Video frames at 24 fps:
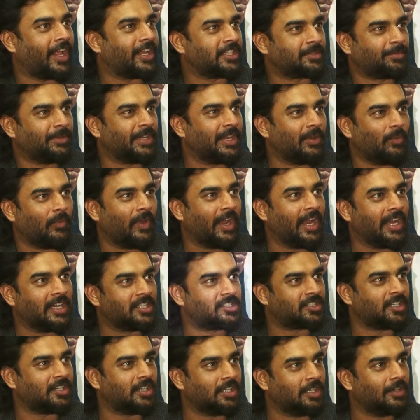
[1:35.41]
as many
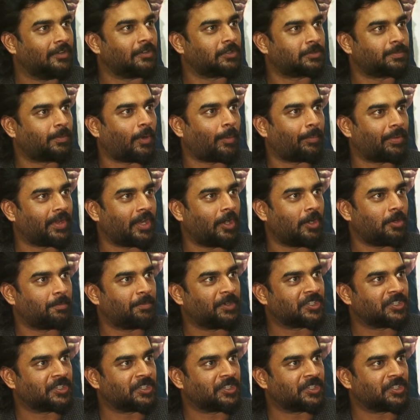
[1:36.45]
veins and nerves popping out,